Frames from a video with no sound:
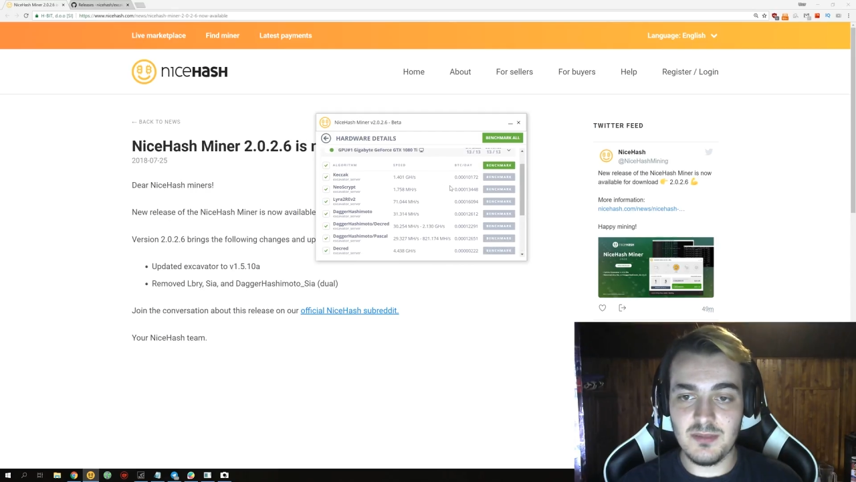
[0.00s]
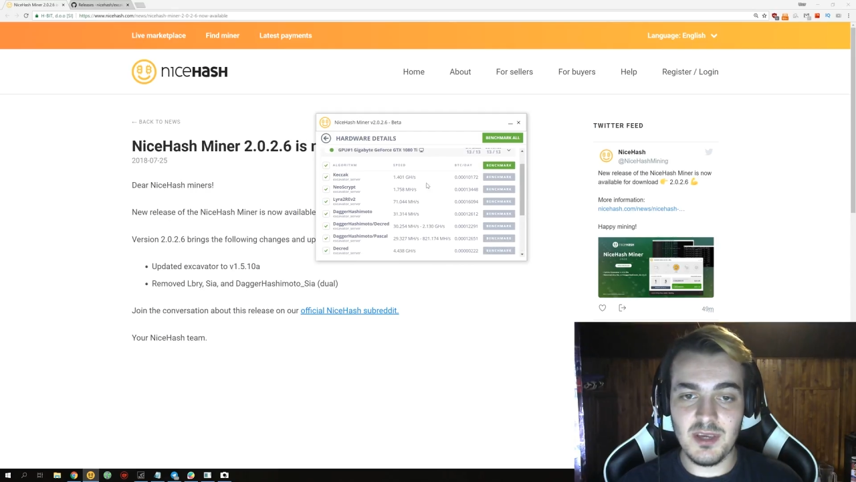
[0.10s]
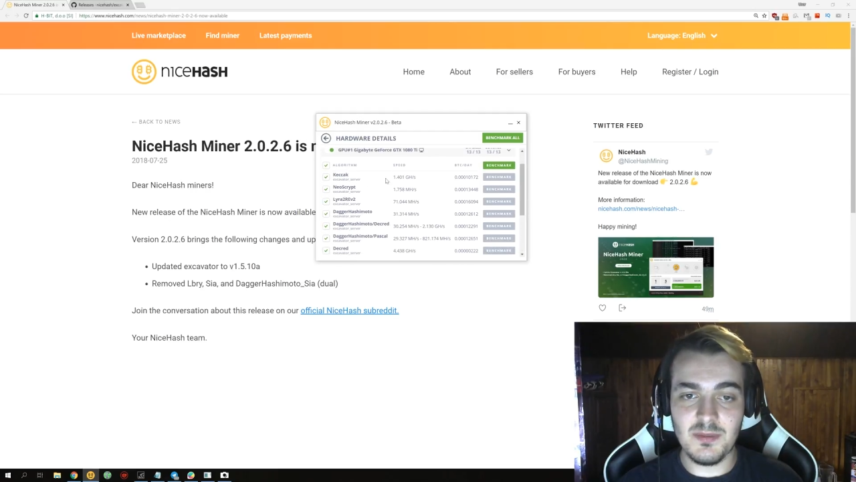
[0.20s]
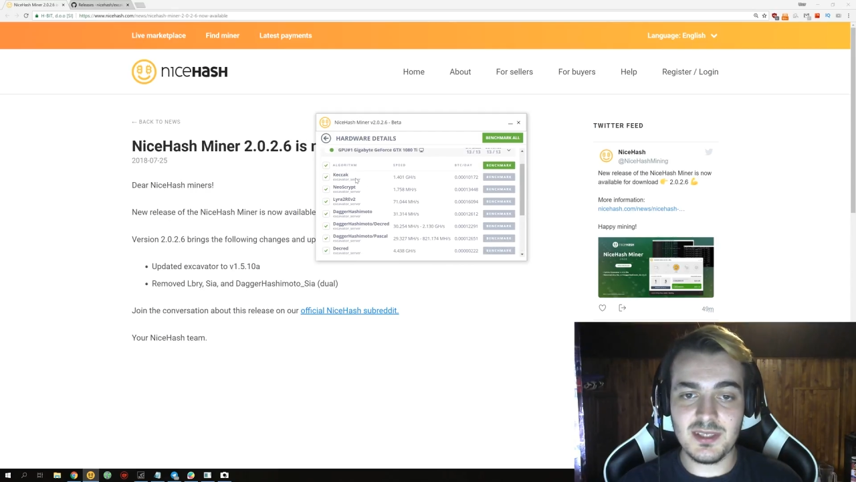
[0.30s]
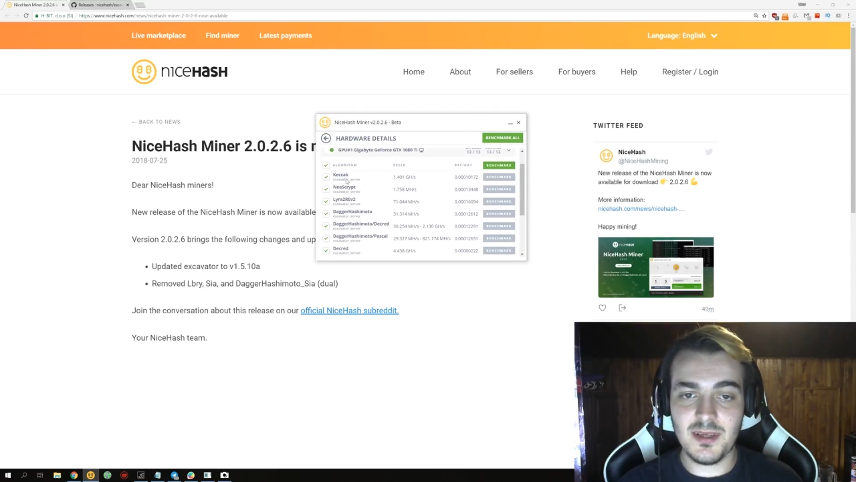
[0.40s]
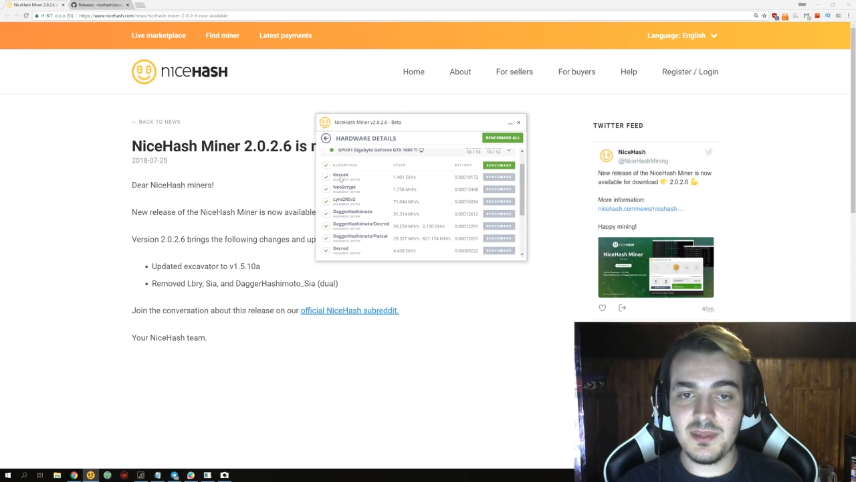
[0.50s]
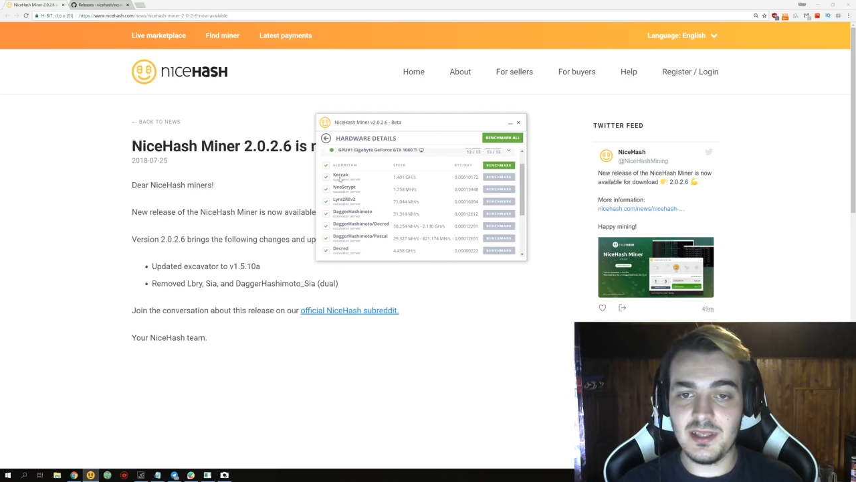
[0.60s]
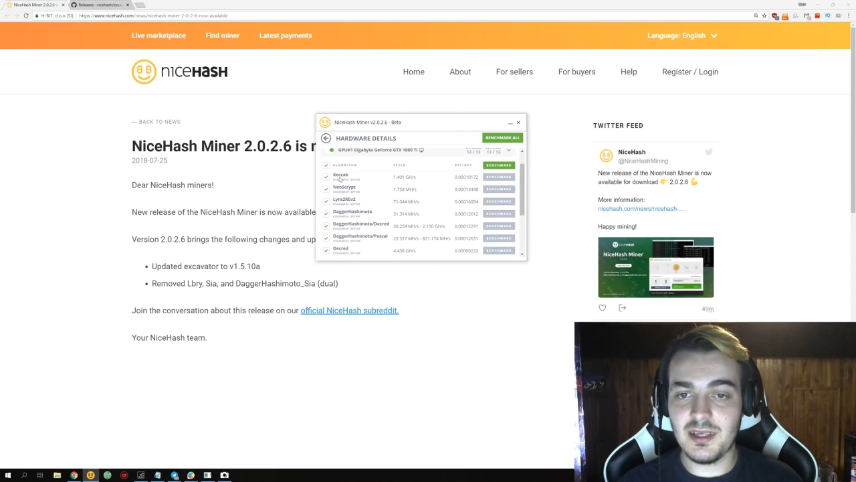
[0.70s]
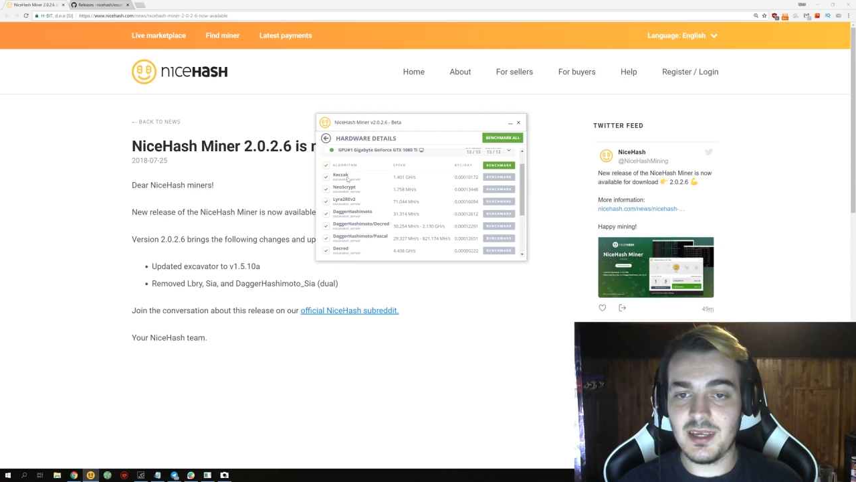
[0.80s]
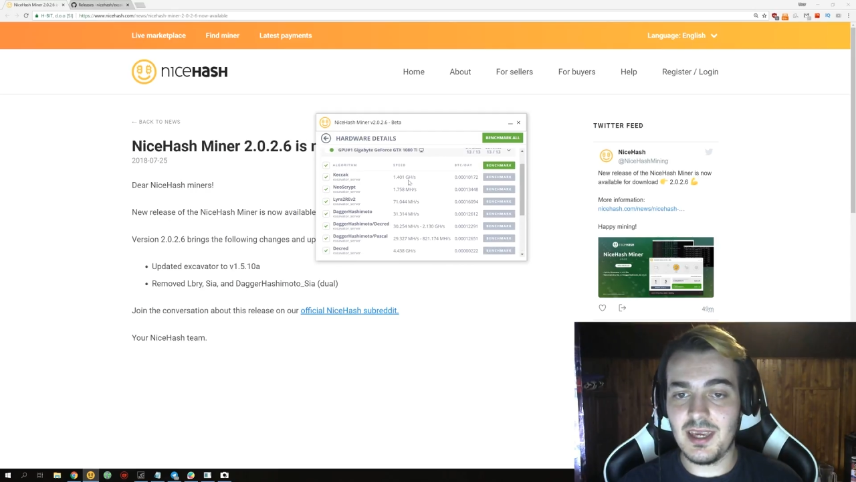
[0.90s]
maybe
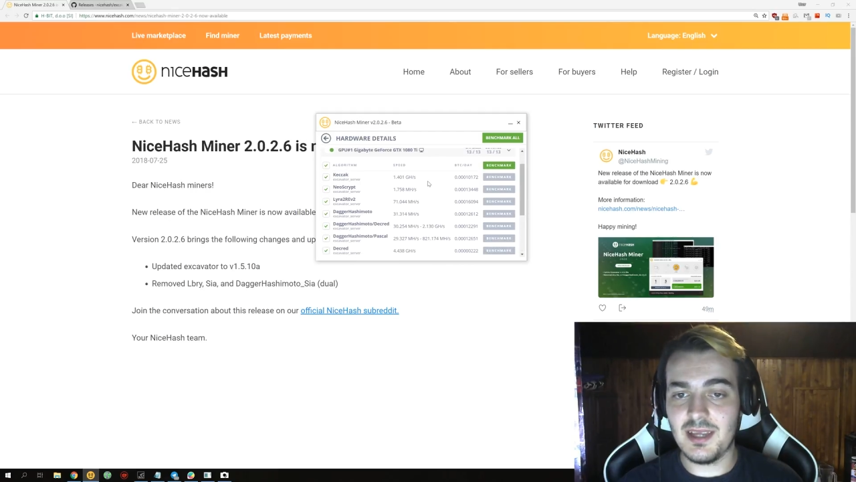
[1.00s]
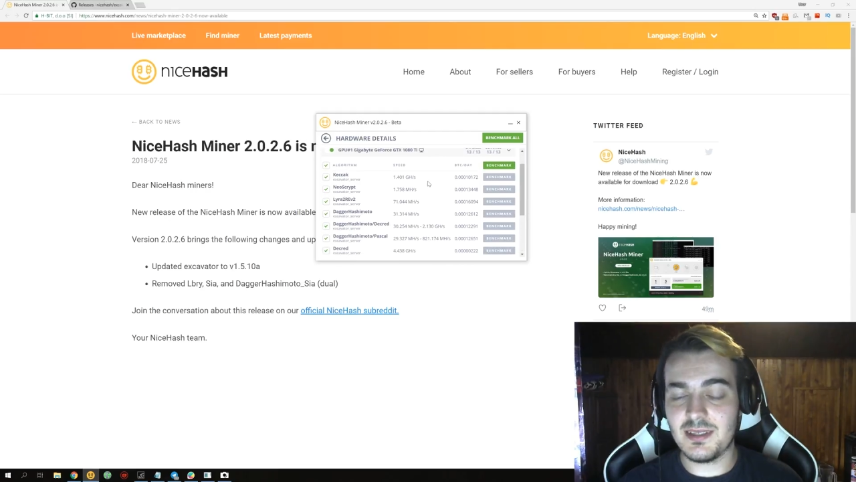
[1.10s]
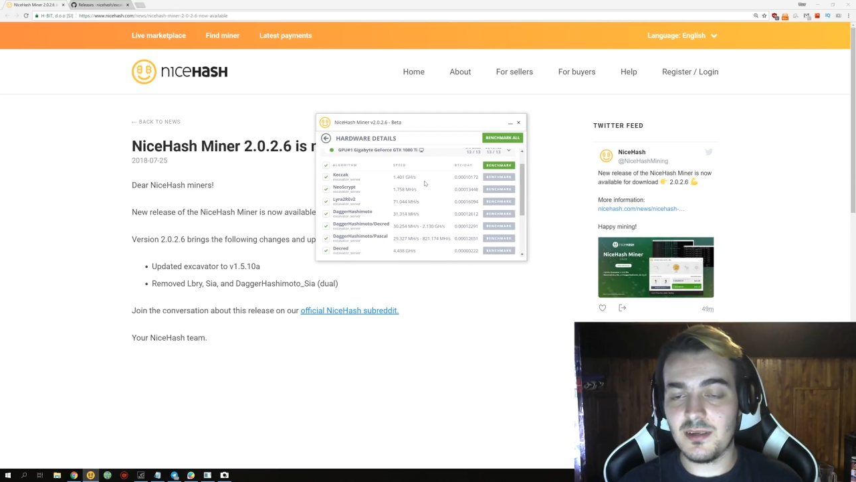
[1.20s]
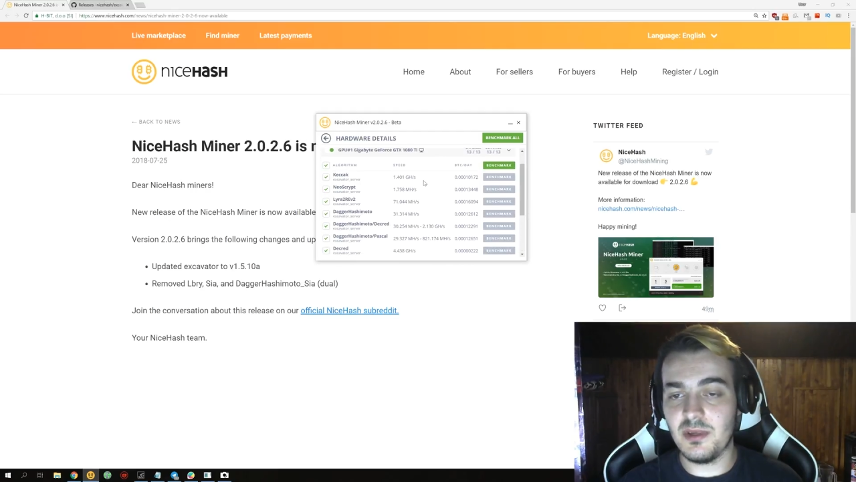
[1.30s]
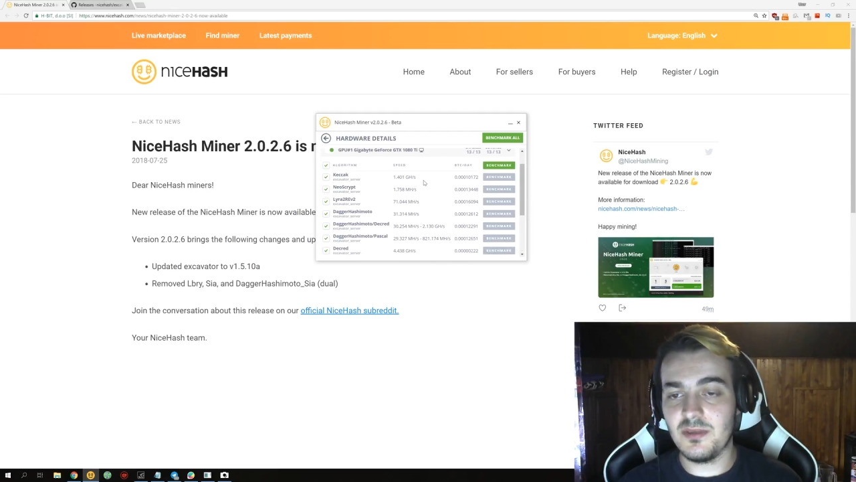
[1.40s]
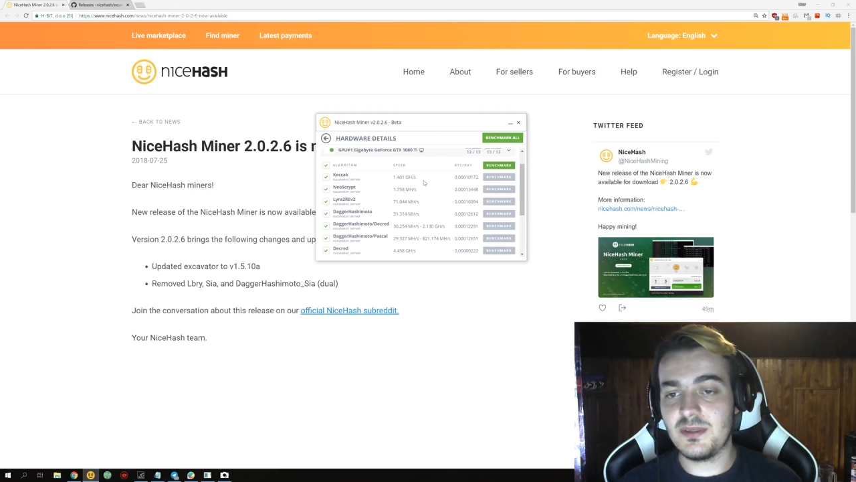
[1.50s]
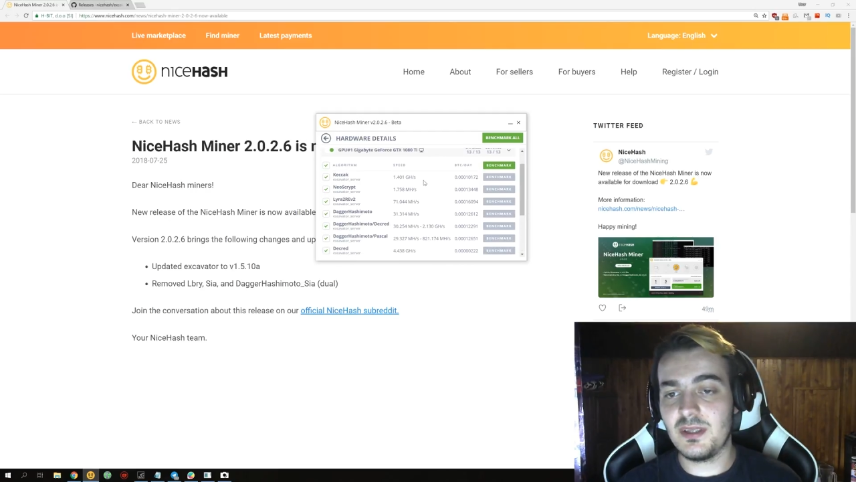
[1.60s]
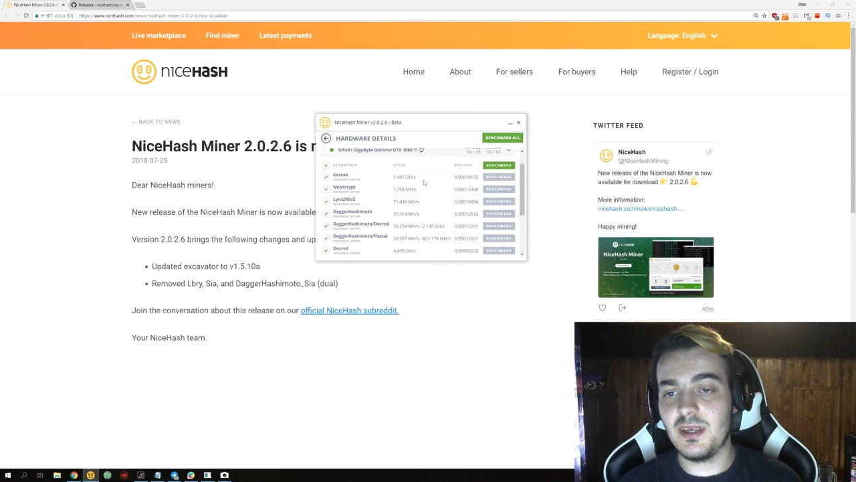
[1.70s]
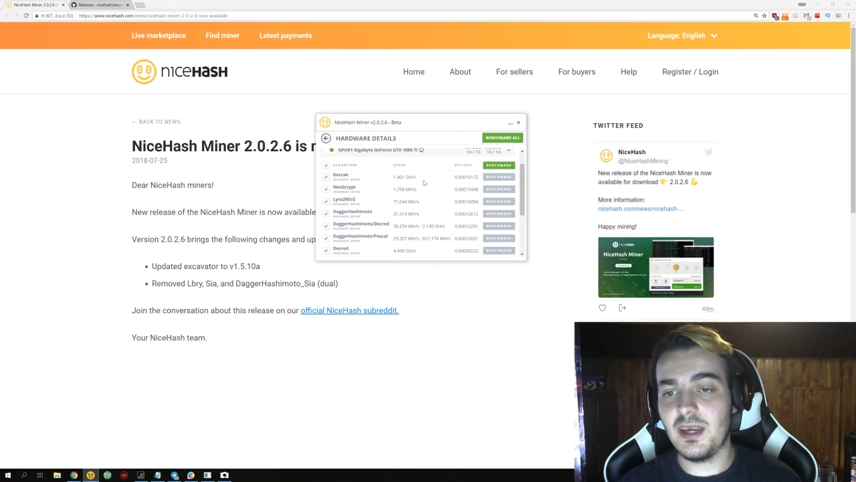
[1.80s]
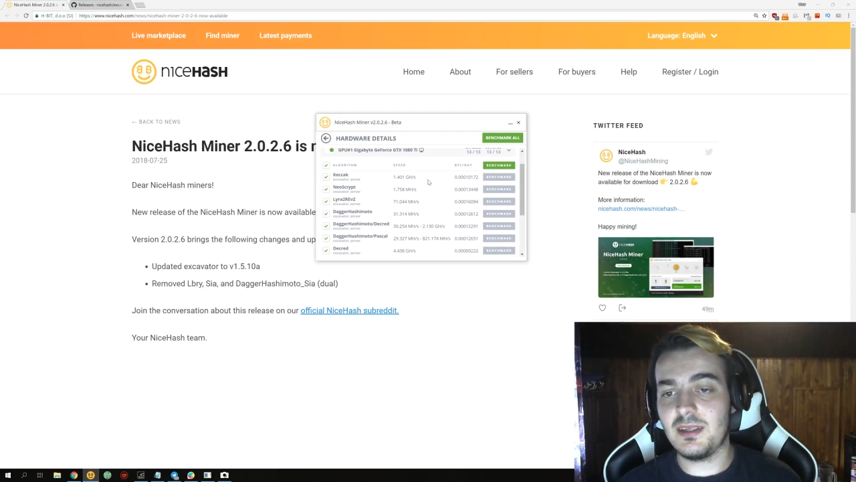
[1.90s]
something like Keccak but you
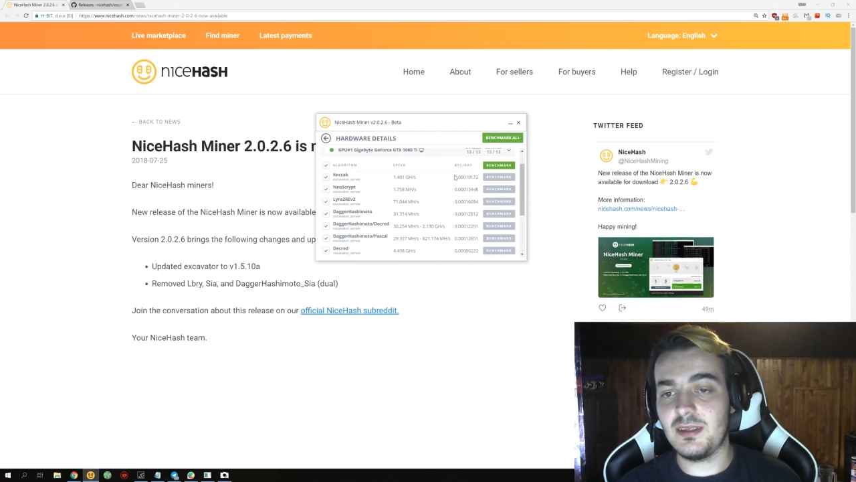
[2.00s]
still get